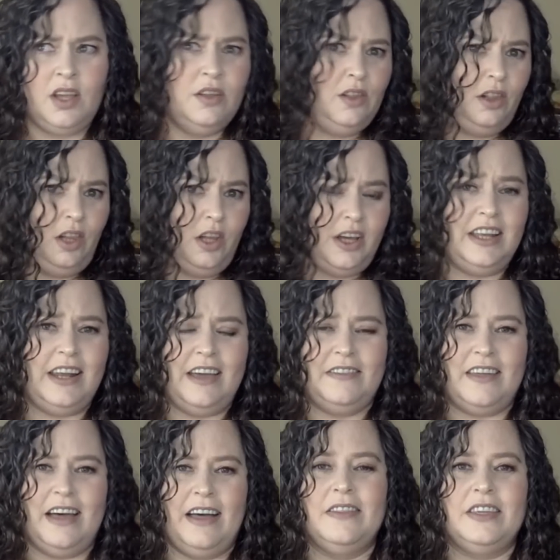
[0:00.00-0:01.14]
looking at
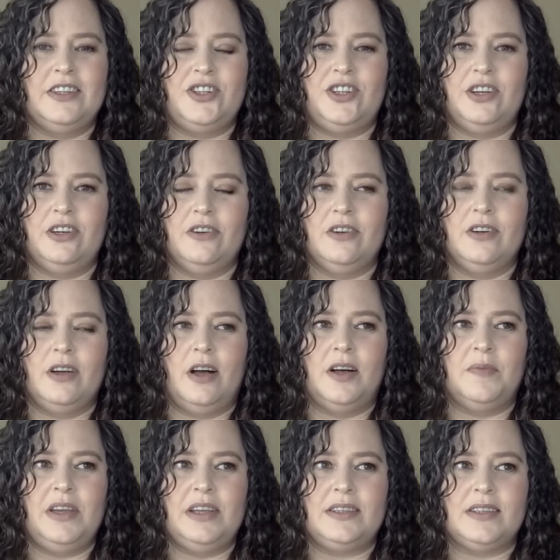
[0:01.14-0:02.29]
that. This year,
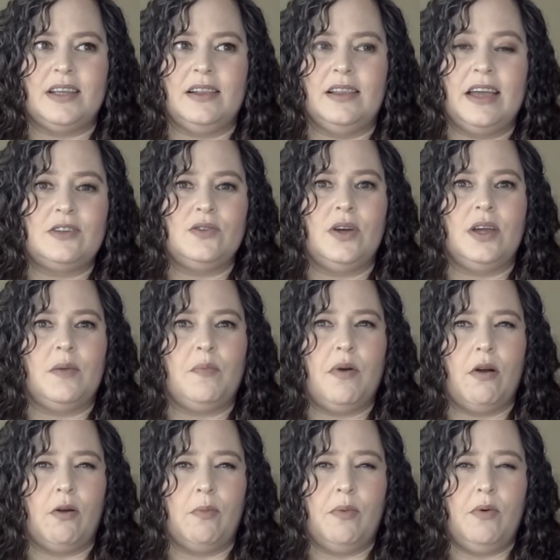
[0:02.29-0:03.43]
it's electric
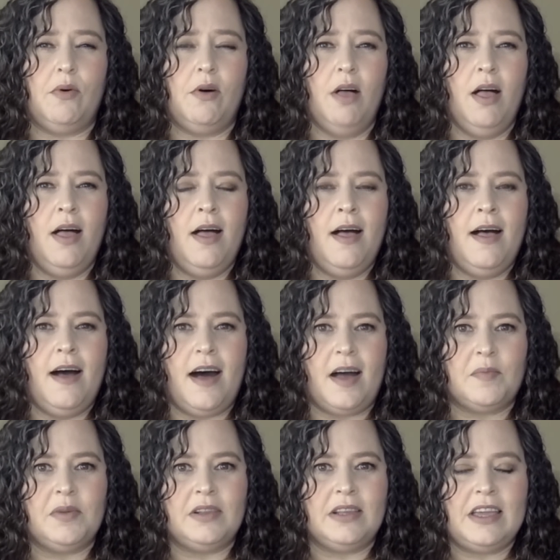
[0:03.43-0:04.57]
purple, I
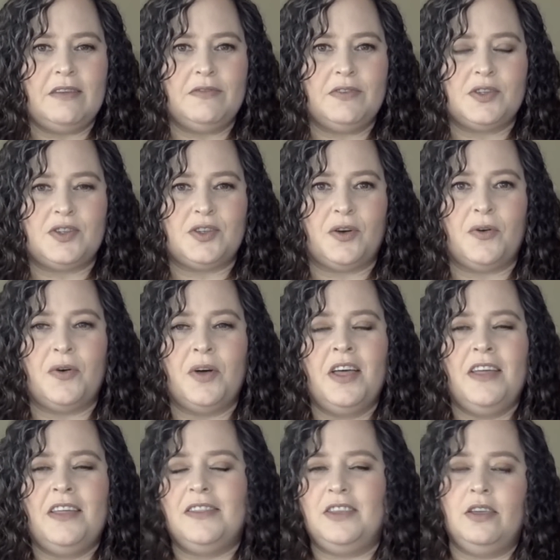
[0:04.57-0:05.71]
believe. So
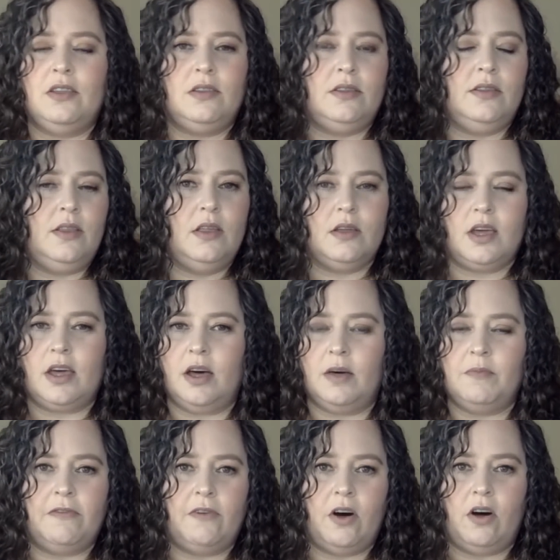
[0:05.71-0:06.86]
come
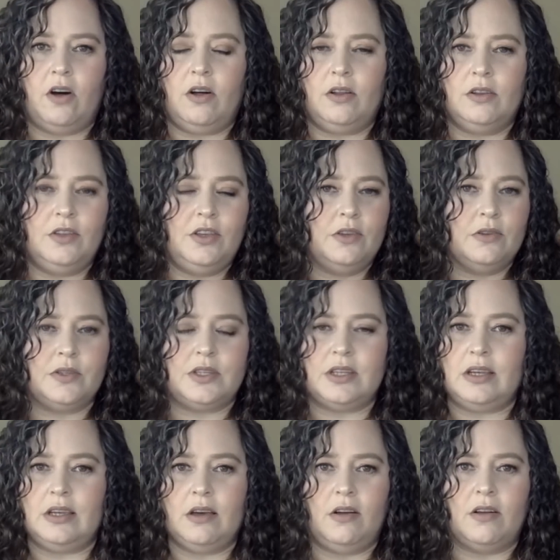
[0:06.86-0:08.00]
fall, you'll
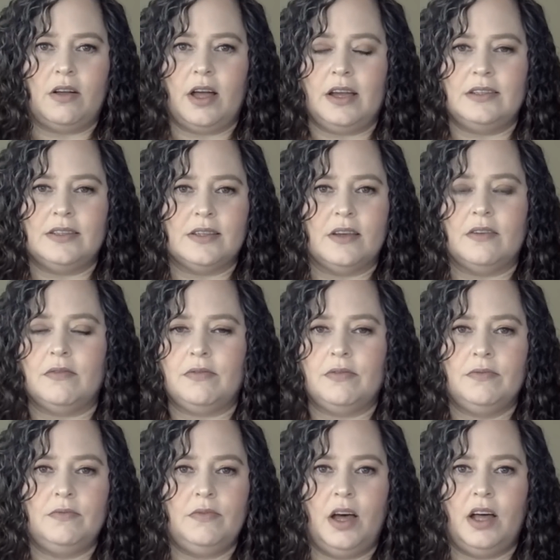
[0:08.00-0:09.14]
see all kinds of
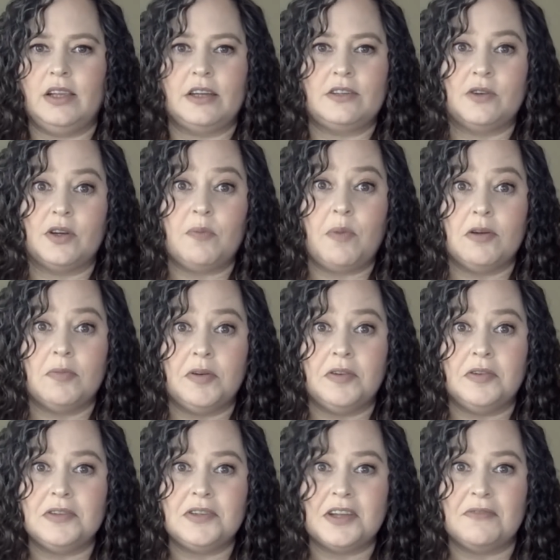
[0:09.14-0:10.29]
electric
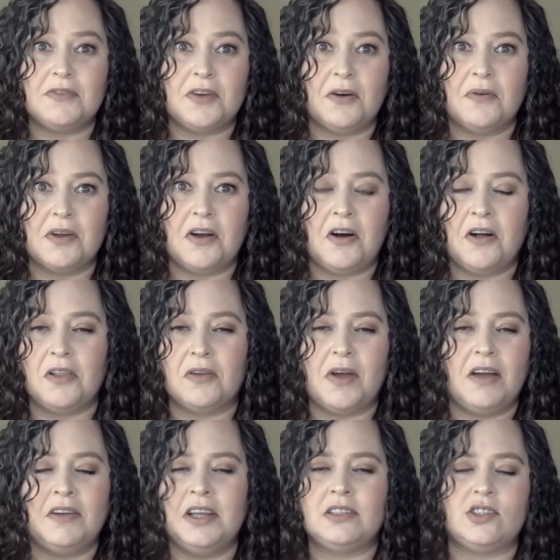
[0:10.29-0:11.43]
purple stuff going all
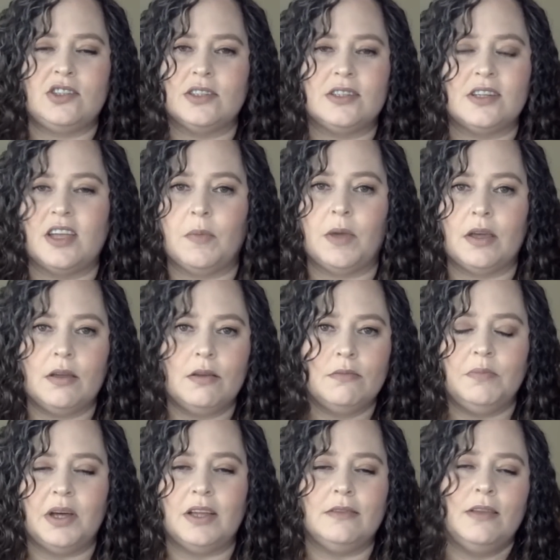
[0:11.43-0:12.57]
around. It's just a gimmick,
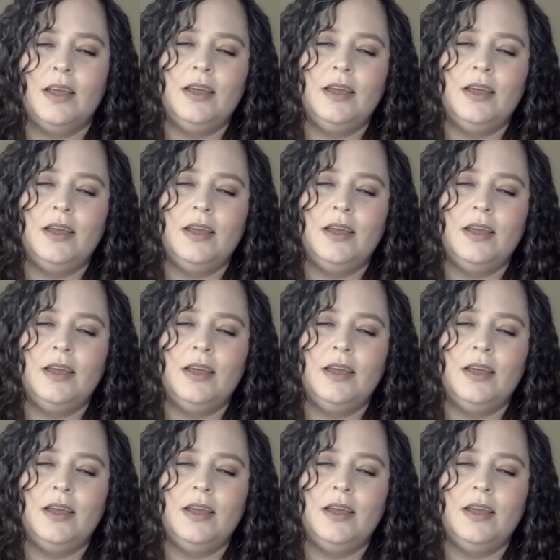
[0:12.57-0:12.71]
but